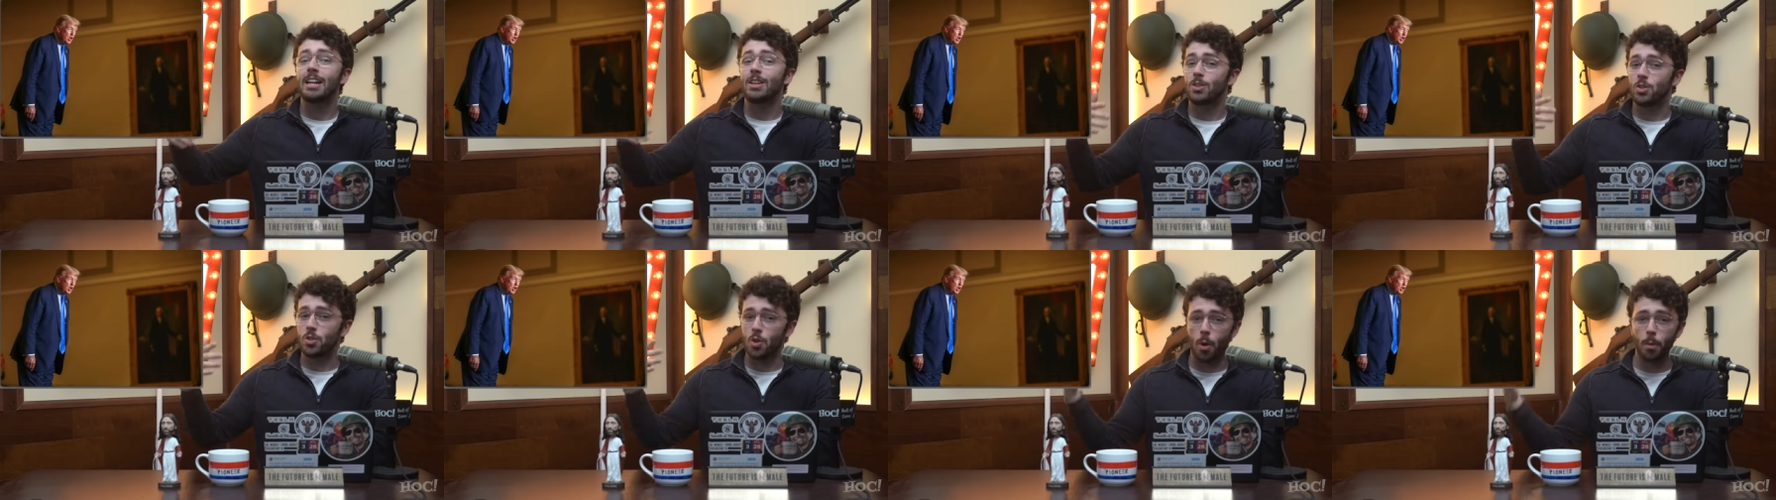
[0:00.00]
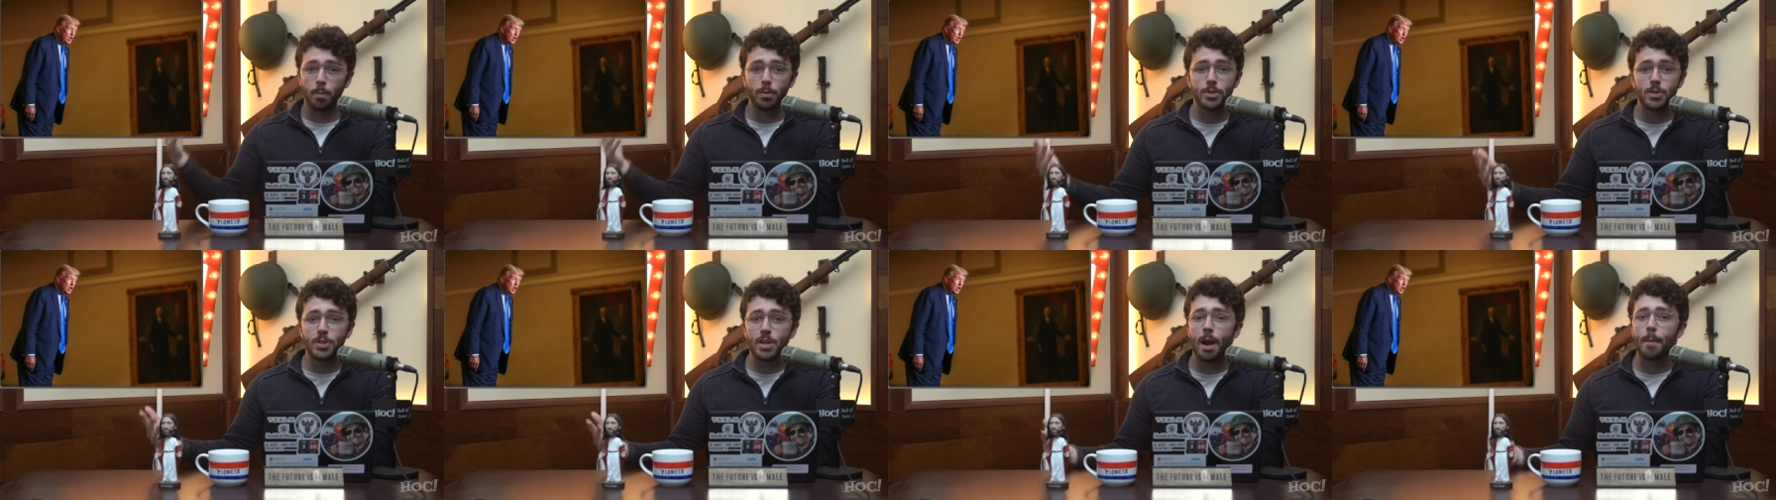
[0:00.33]

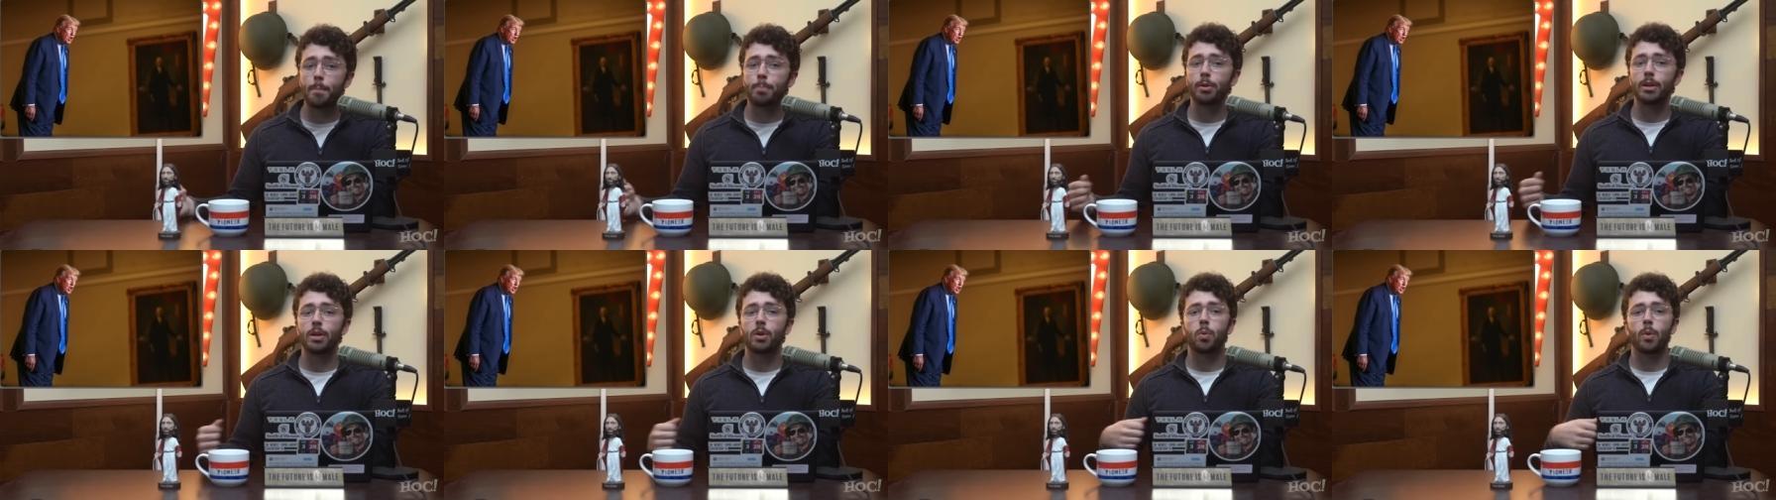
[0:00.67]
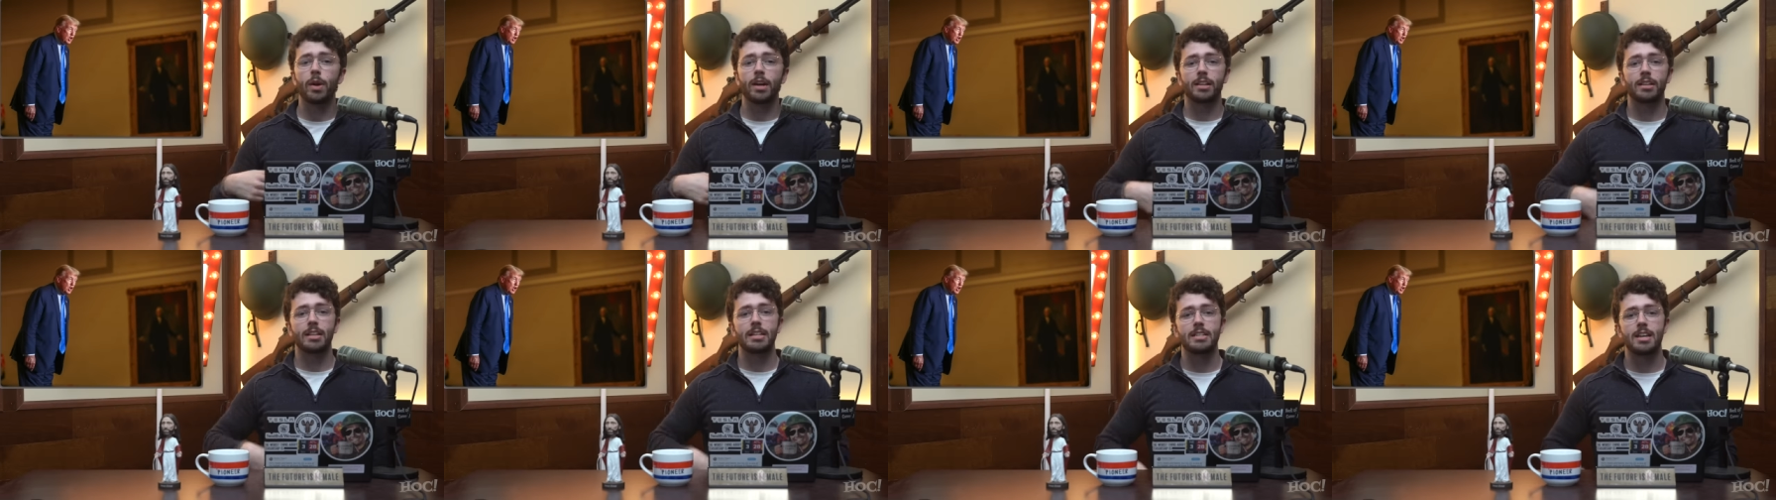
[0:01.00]
Sobers you up pretty
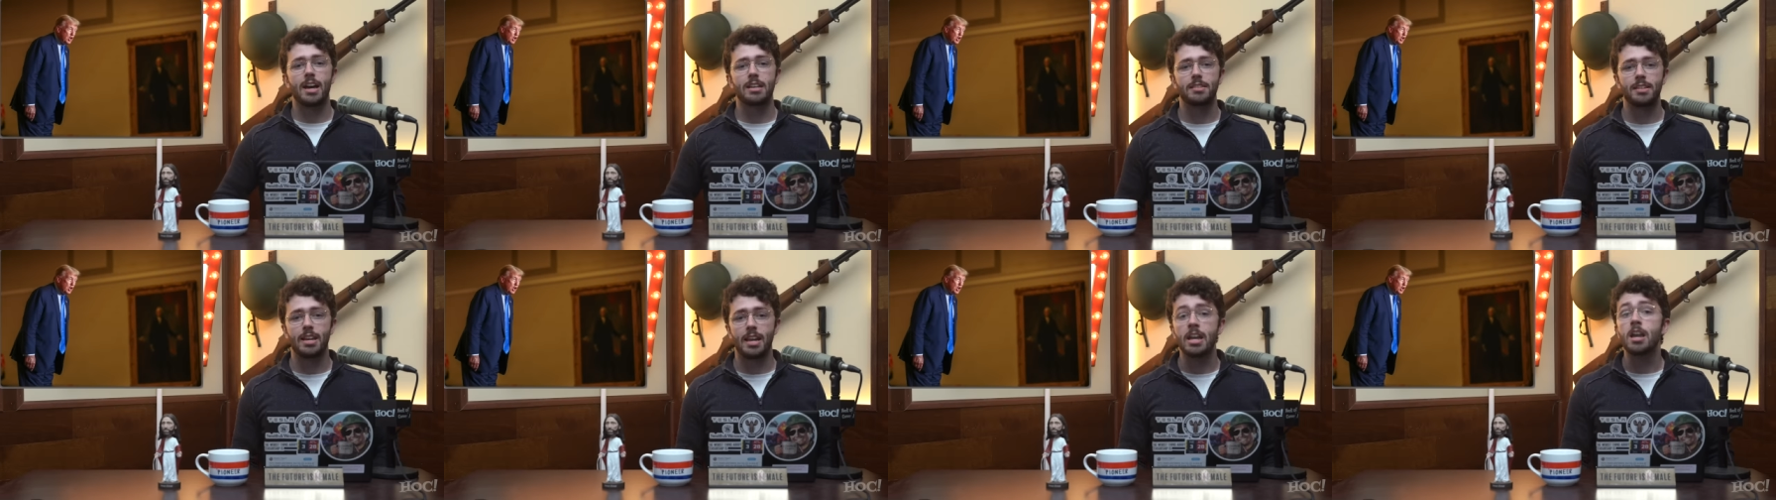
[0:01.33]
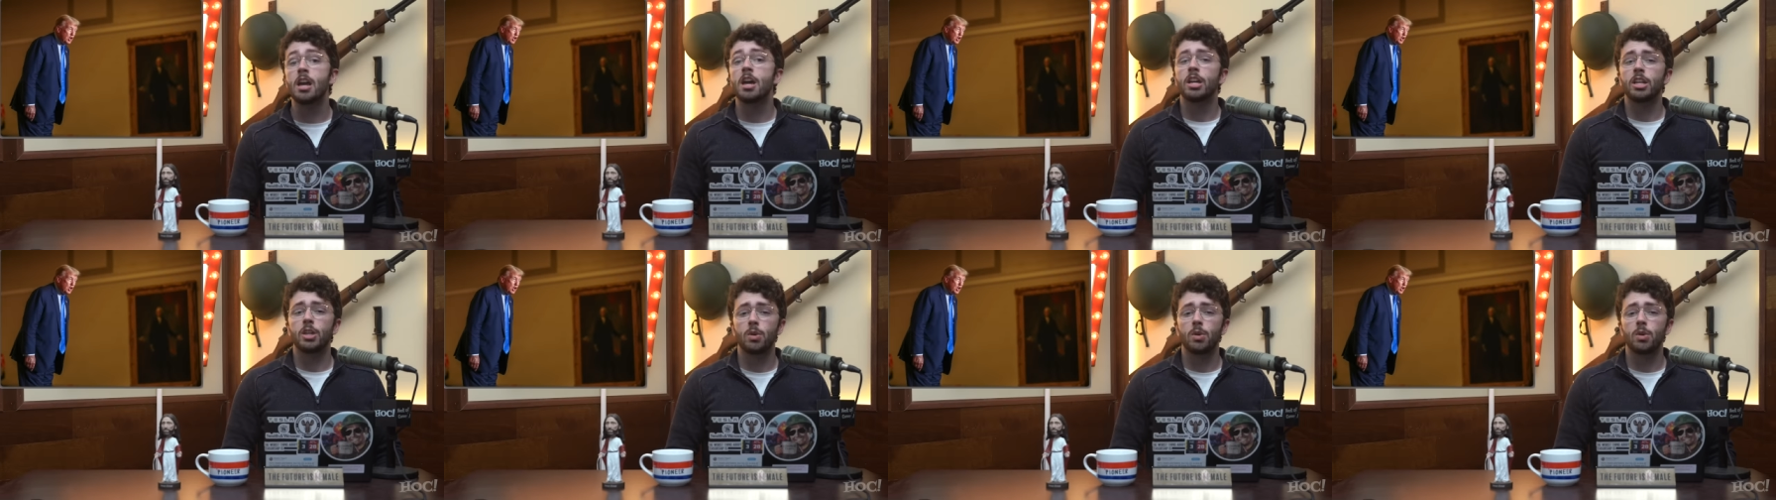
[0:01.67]
quickly, doesn't it?